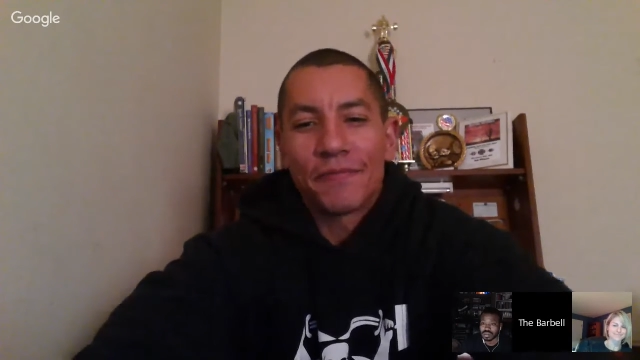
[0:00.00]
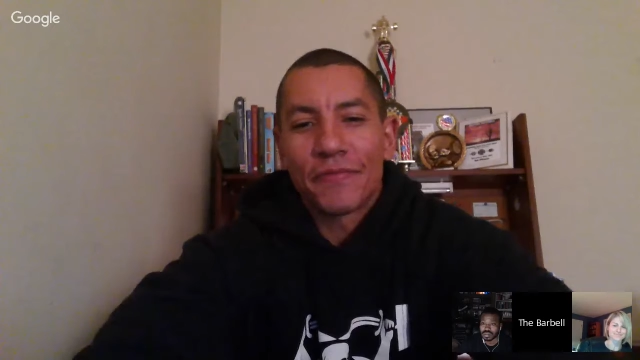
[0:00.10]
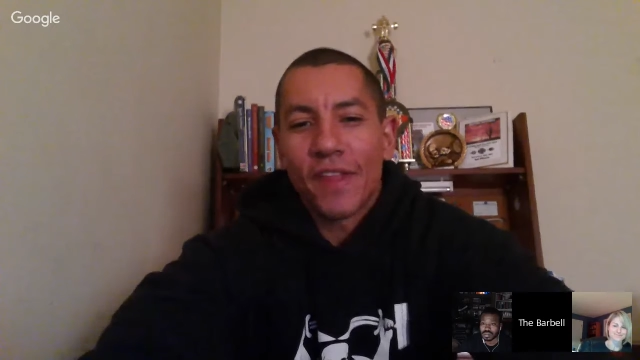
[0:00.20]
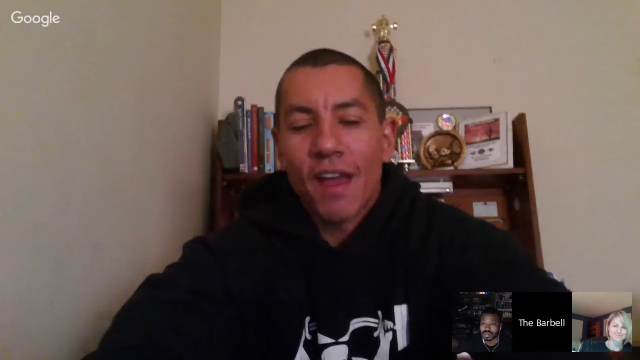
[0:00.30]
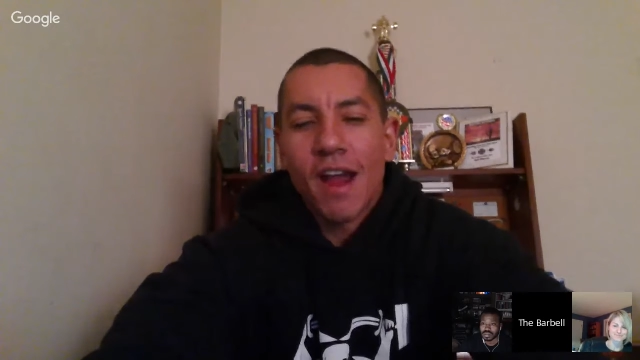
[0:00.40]

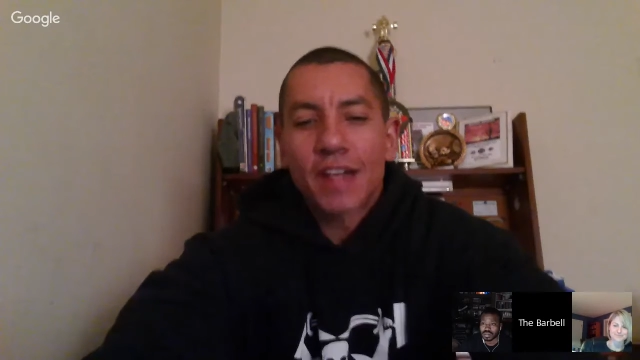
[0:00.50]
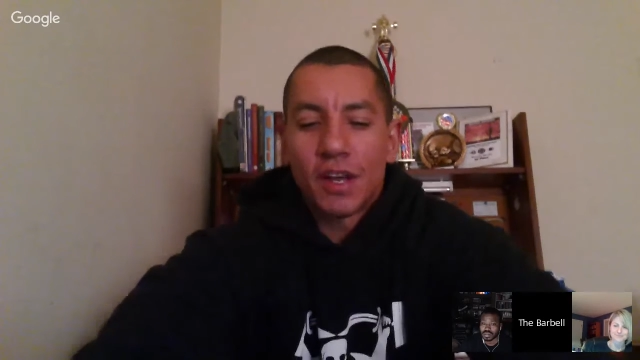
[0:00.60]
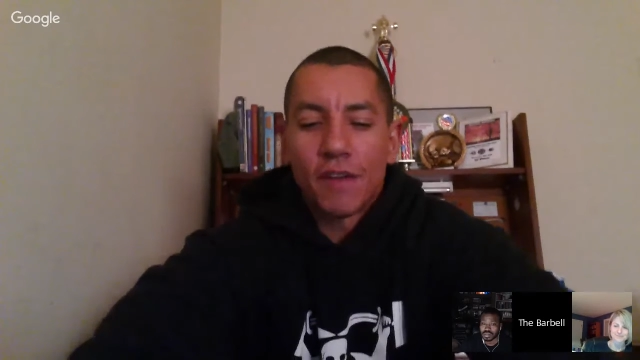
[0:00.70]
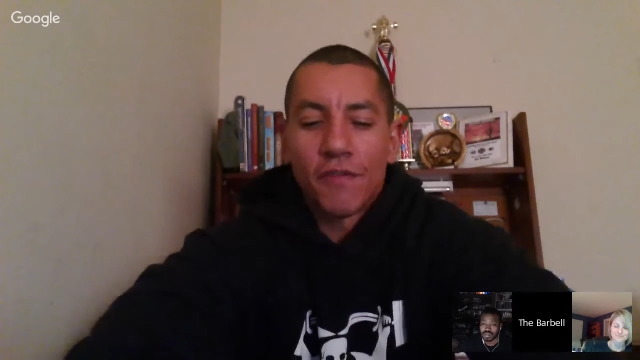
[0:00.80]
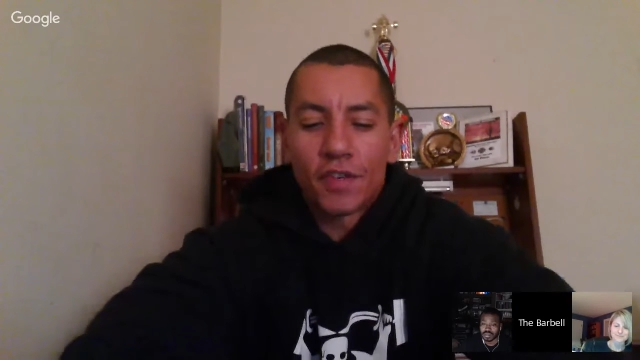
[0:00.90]
All right,
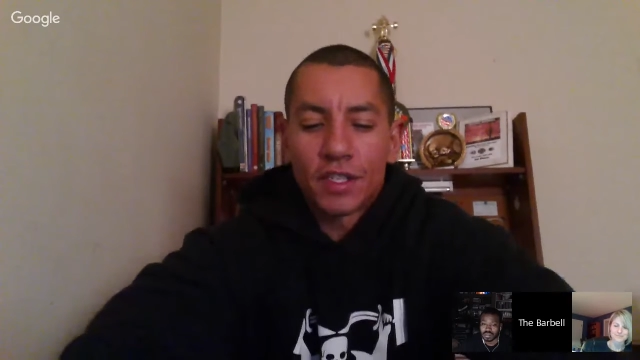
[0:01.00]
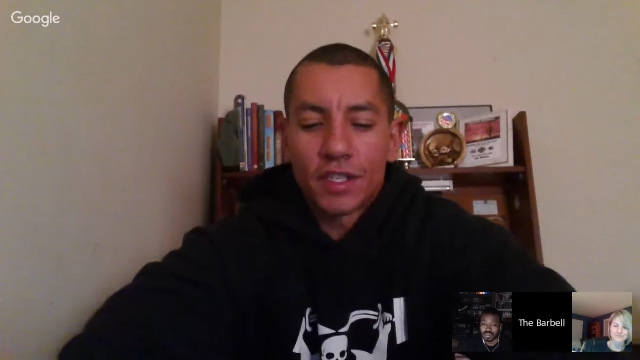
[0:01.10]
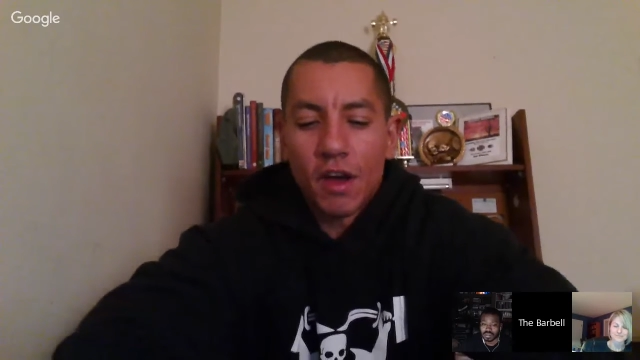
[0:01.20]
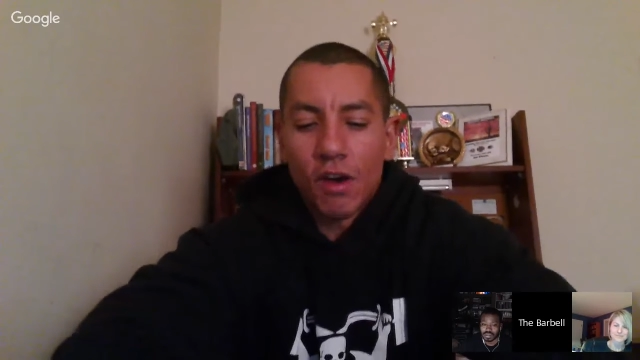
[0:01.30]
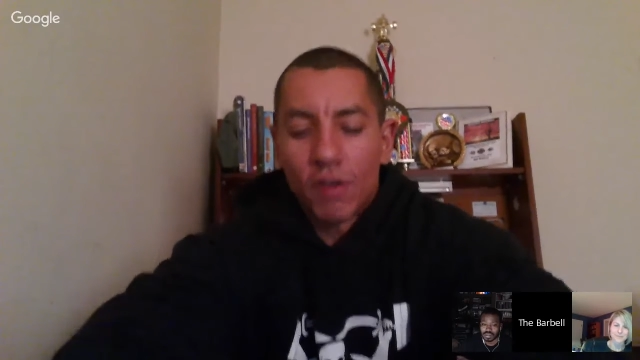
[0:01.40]
Jennifer.
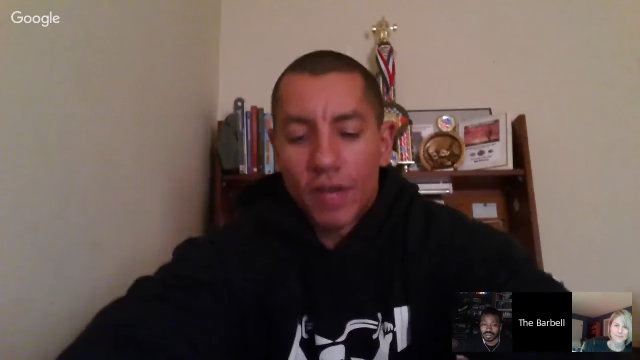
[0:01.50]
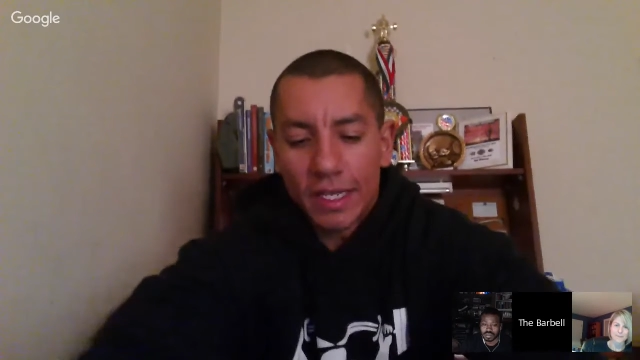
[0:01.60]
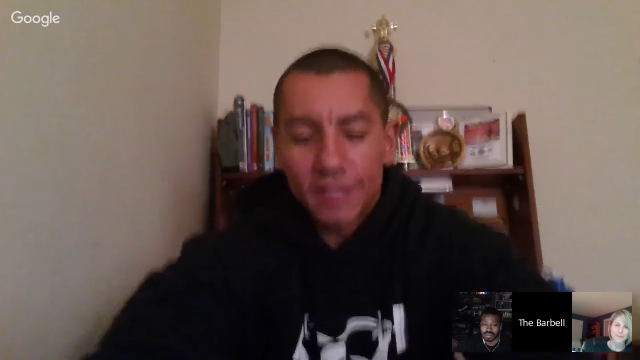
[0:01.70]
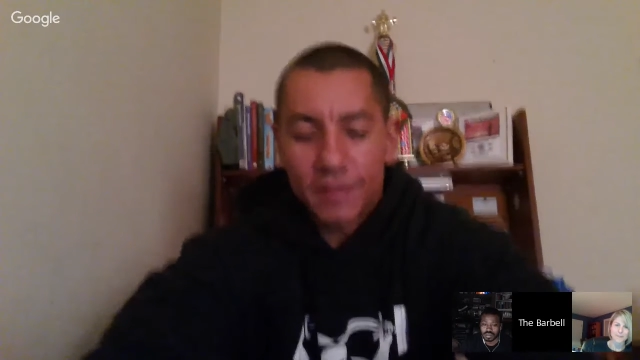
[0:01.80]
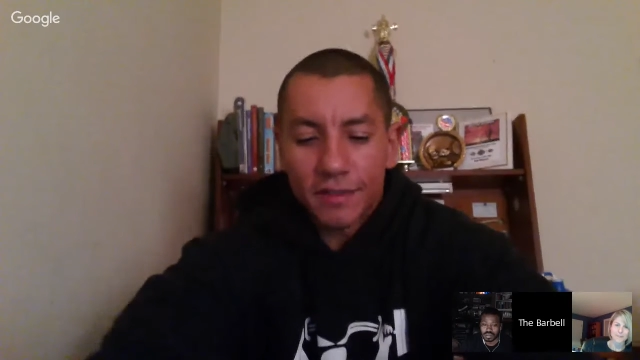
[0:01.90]
So
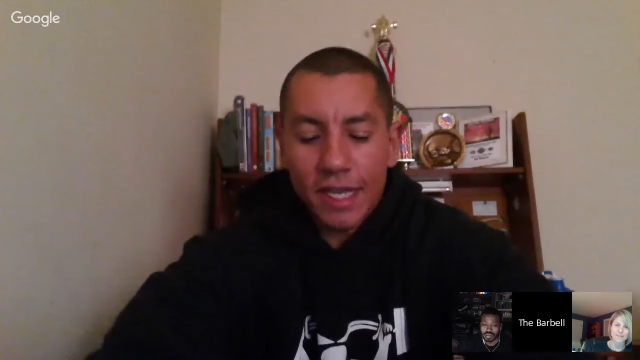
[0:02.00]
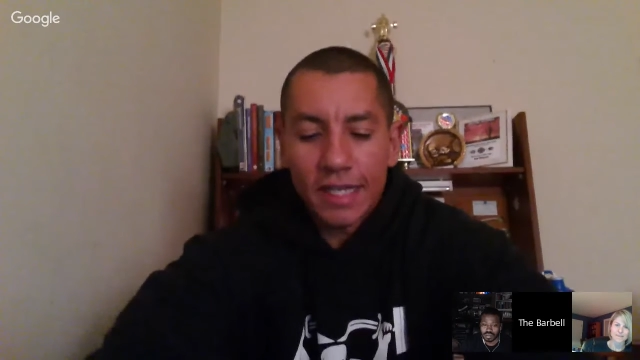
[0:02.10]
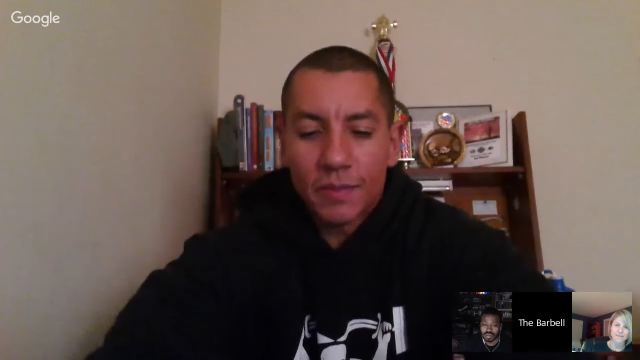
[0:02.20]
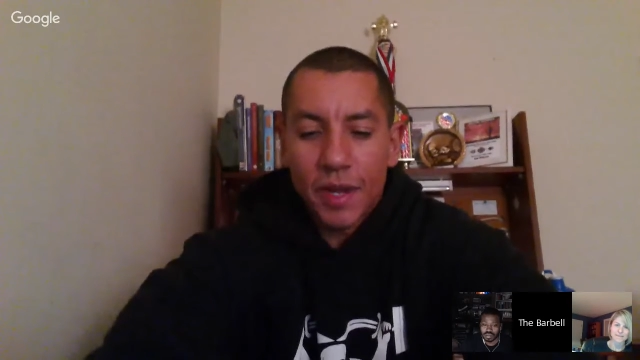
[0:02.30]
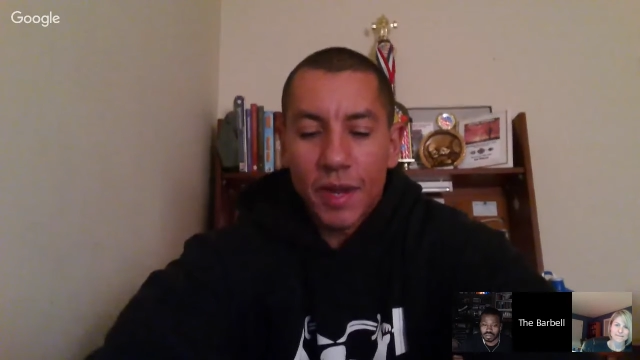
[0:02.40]
it's
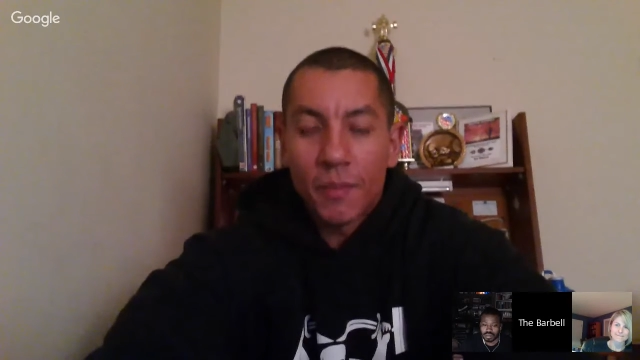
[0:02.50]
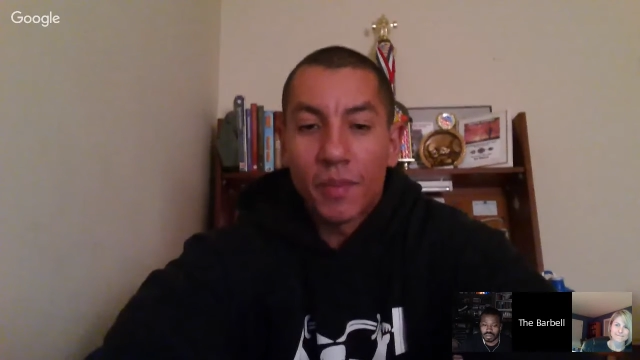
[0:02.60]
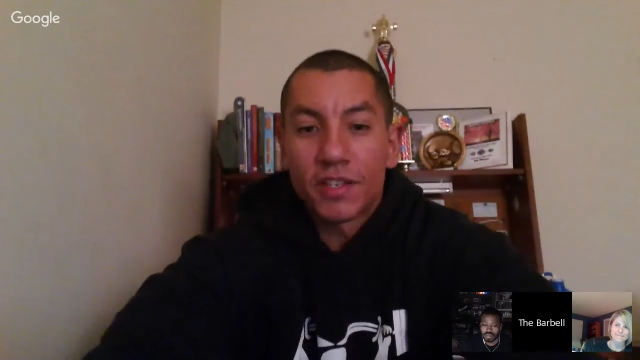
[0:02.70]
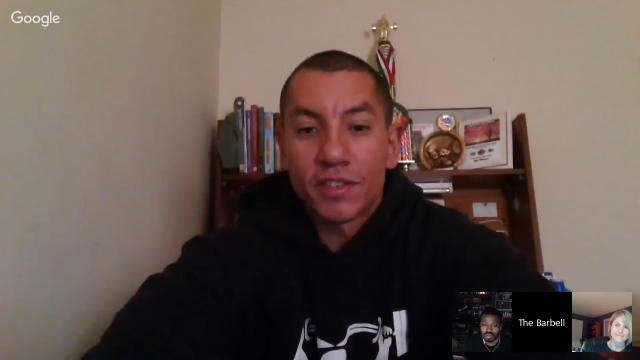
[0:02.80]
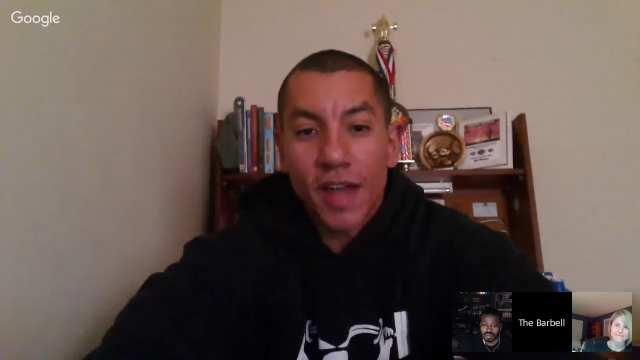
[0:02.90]
been a
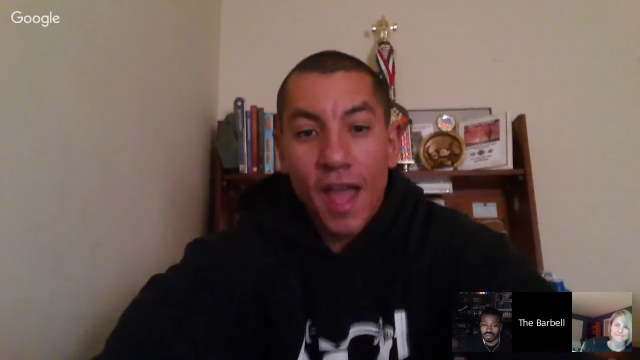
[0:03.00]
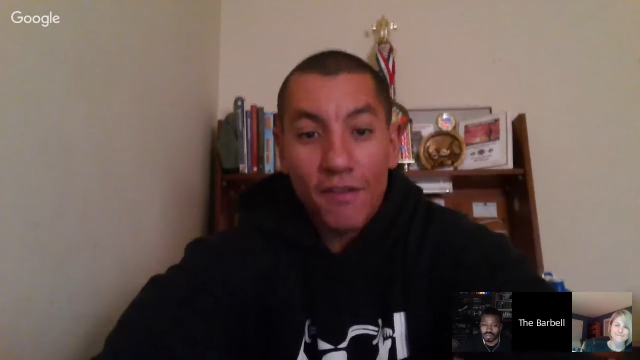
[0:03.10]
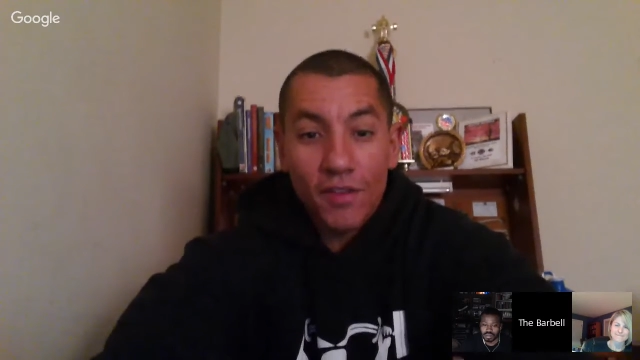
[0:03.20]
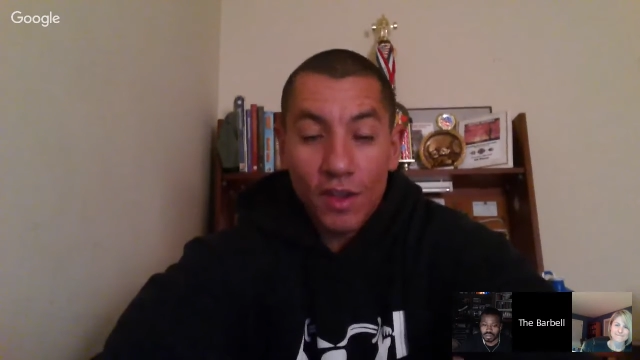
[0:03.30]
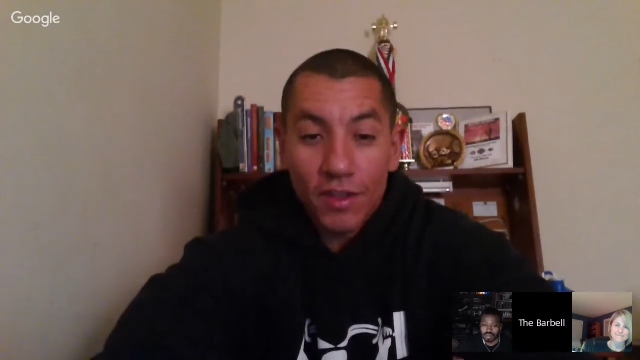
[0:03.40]
pleasure to
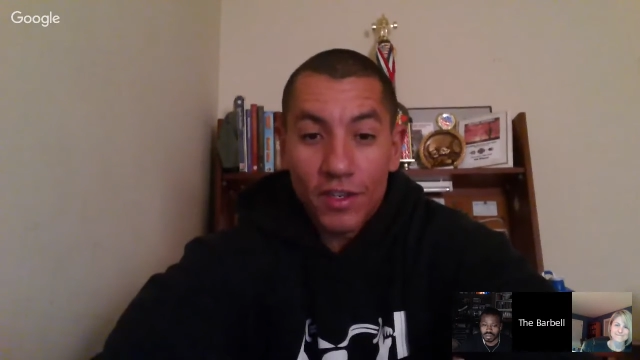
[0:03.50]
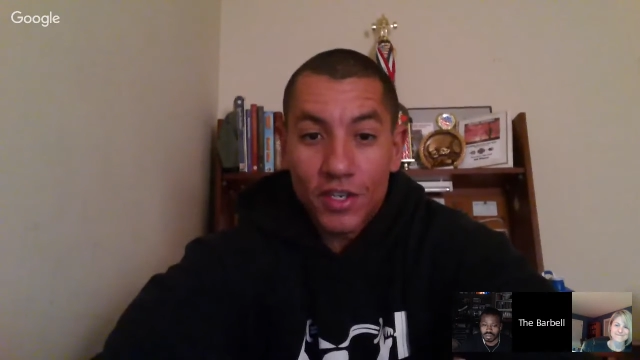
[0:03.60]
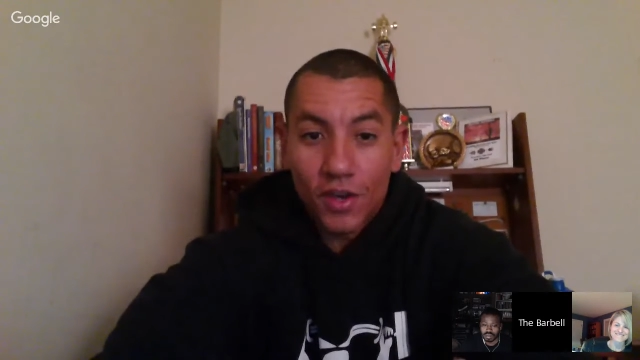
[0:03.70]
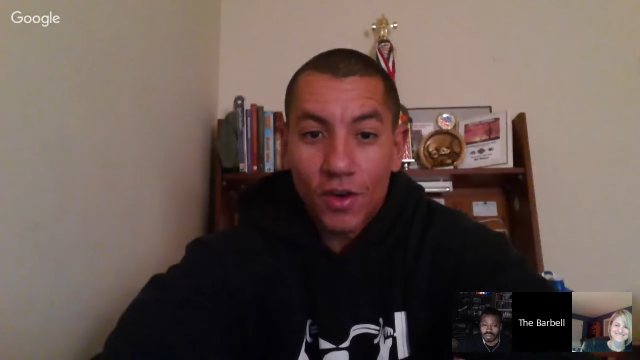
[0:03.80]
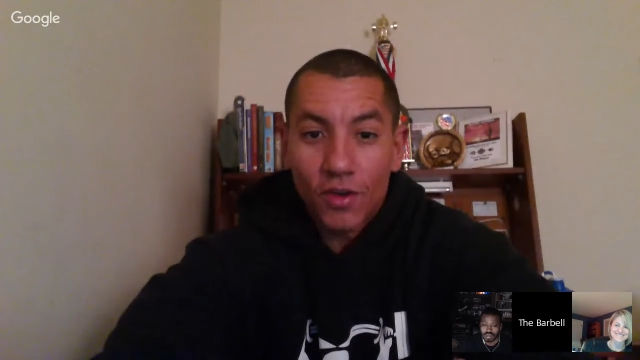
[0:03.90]
have you on the
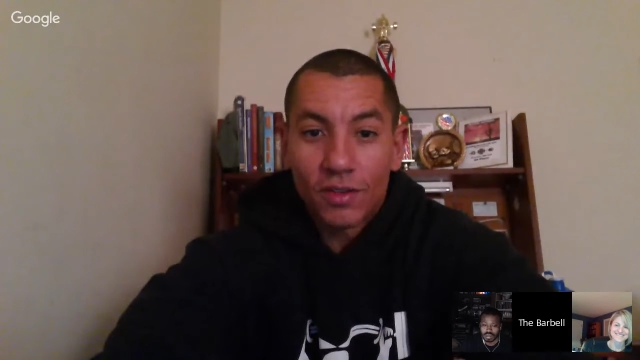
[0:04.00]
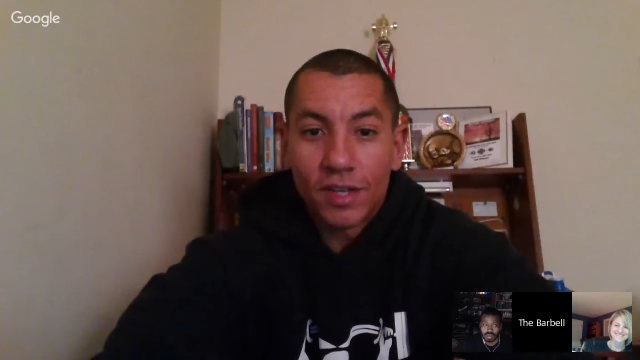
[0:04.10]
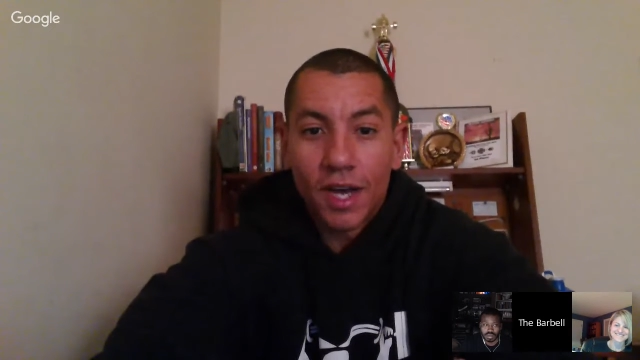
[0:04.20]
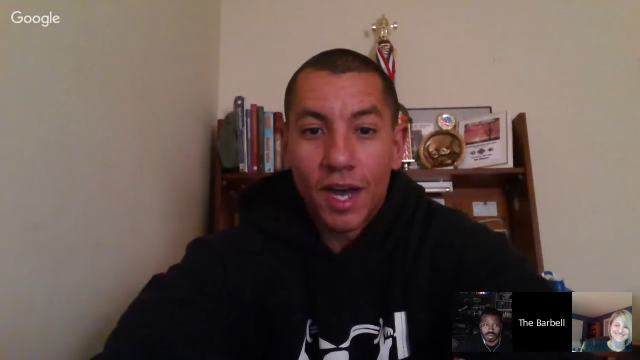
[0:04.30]
show.